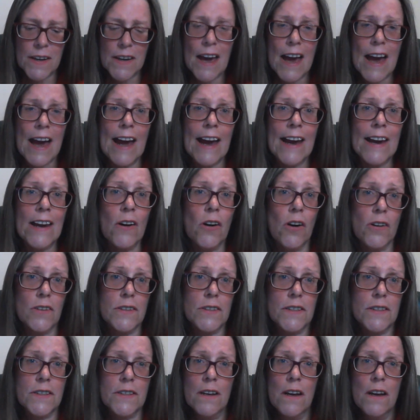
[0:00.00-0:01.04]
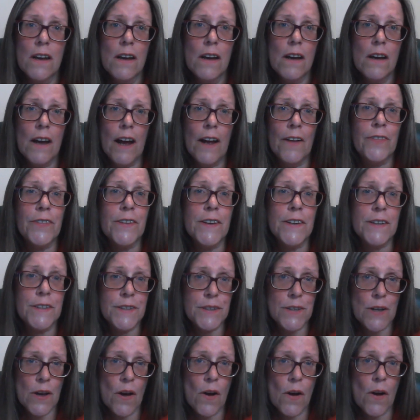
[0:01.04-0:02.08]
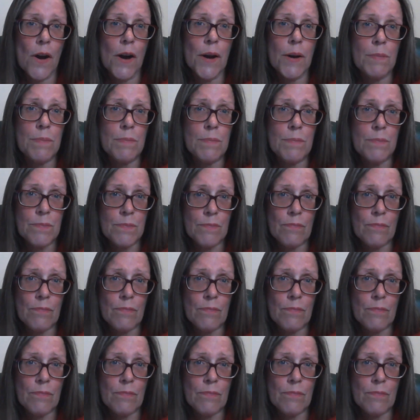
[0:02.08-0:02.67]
chaos at this time.